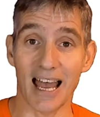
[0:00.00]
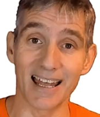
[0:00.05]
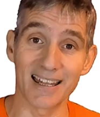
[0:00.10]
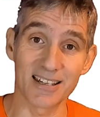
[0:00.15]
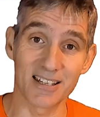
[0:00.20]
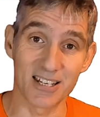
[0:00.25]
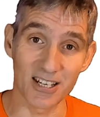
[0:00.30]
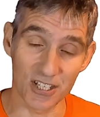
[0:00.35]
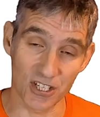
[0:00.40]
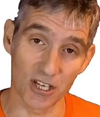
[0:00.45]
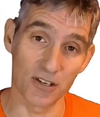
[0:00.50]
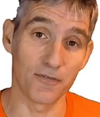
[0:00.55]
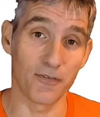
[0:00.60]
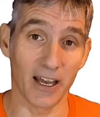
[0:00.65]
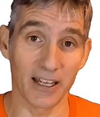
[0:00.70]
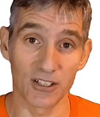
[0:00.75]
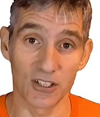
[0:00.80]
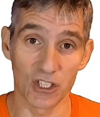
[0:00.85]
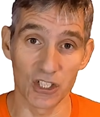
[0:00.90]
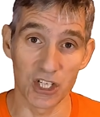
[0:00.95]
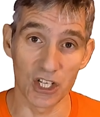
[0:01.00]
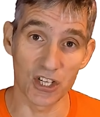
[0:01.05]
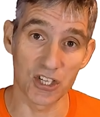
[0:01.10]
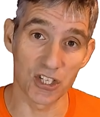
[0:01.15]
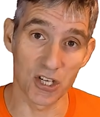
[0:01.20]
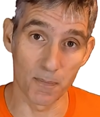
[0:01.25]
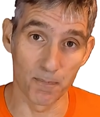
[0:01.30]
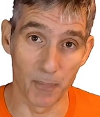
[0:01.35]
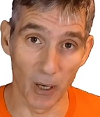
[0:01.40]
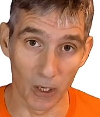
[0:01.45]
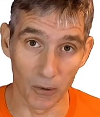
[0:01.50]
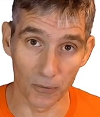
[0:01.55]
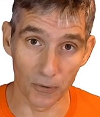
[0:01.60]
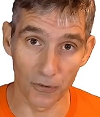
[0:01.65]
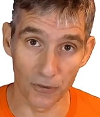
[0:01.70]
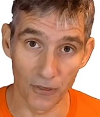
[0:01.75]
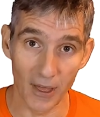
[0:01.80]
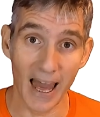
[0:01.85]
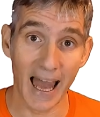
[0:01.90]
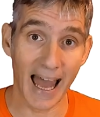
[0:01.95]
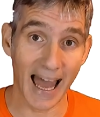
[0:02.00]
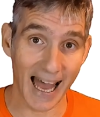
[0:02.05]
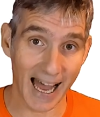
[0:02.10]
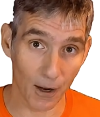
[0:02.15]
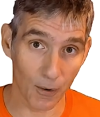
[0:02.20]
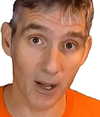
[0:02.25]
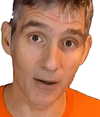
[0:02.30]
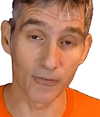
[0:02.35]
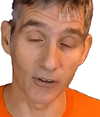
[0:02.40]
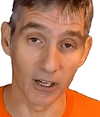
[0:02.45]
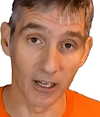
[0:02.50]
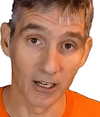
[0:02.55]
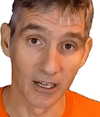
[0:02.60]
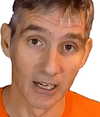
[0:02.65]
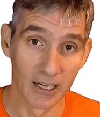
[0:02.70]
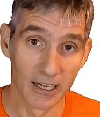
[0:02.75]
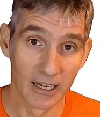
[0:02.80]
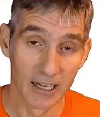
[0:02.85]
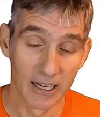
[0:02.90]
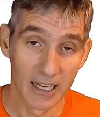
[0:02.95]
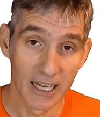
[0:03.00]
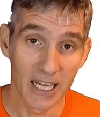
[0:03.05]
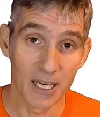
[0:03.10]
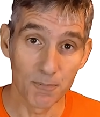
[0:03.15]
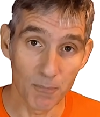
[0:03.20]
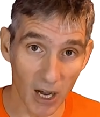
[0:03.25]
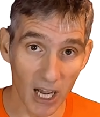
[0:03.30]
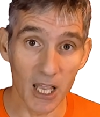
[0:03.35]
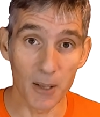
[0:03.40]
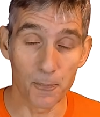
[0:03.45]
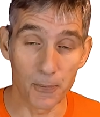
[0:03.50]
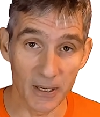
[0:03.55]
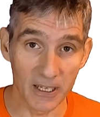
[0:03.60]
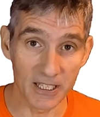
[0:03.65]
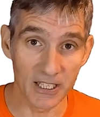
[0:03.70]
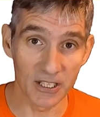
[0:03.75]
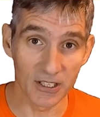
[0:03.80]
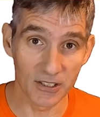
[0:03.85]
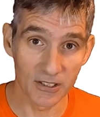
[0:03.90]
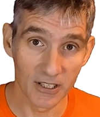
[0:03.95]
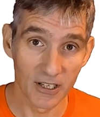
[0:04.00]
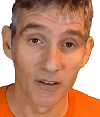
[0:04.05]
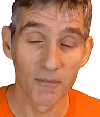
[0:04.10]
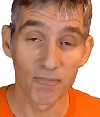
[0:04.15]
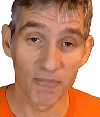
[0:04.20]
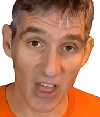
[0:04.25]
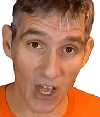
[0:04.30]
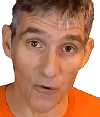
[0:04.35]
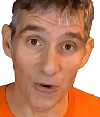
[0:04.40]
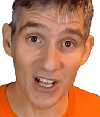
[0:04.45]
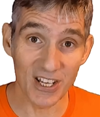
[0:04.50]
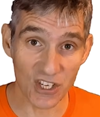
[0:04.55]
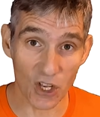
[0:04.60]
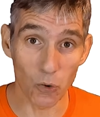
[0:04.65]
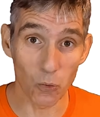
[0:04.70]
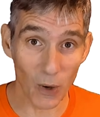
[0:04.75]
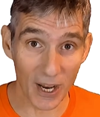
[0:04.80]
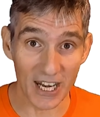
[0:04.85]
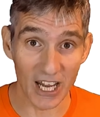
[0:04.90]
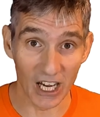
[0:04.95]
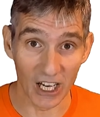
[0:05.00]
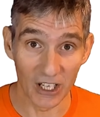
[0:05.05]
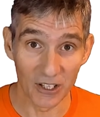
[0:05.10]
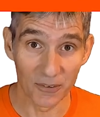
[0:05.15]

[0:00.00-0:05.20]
and disadvantages to both. However, in my opinion, there is a winner.